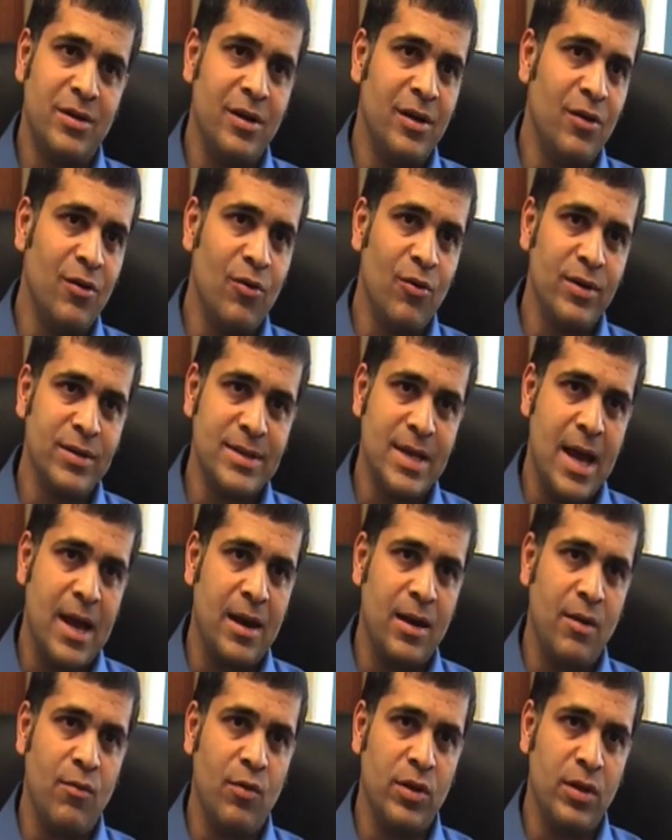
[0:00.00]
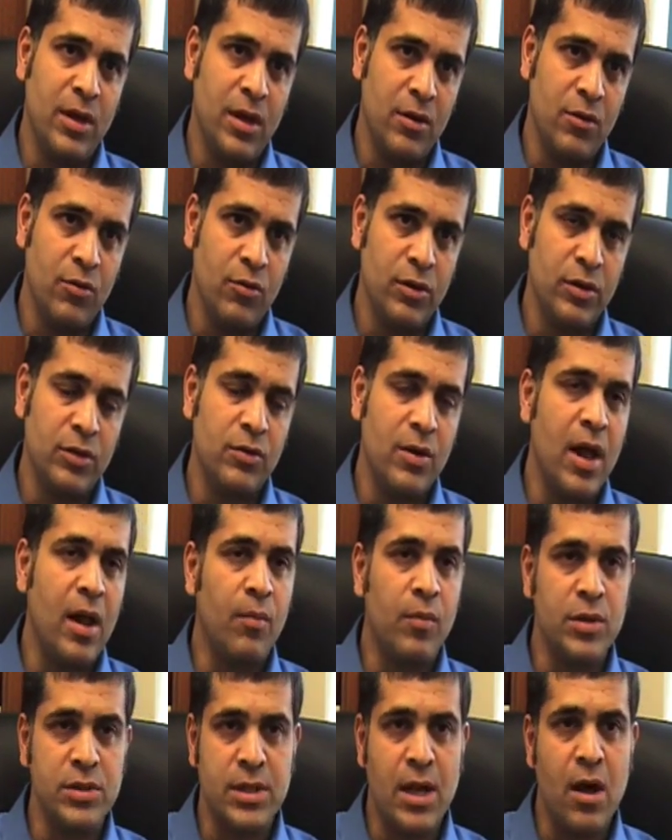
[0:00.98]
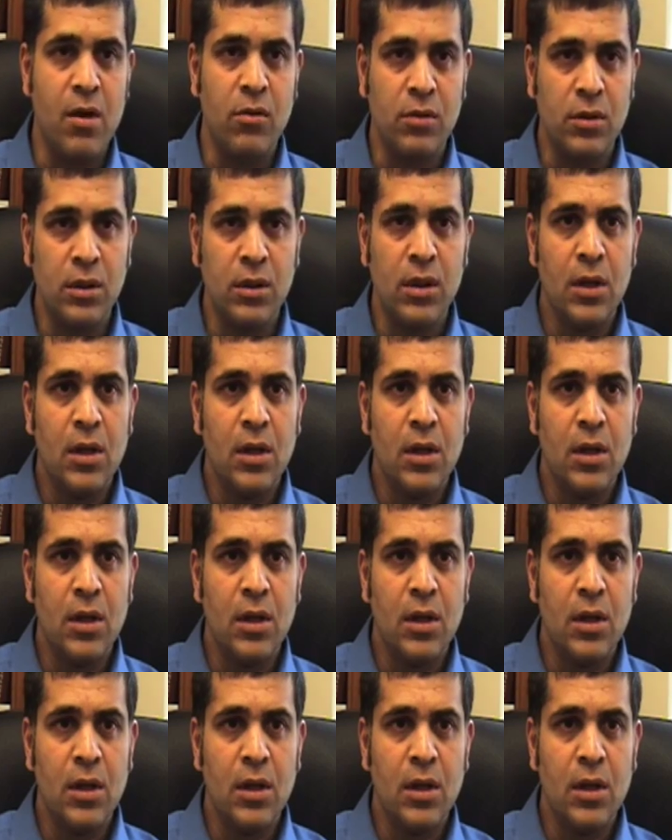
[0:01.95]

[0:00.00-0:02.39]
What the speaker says: They know exactly what they're doing to help us out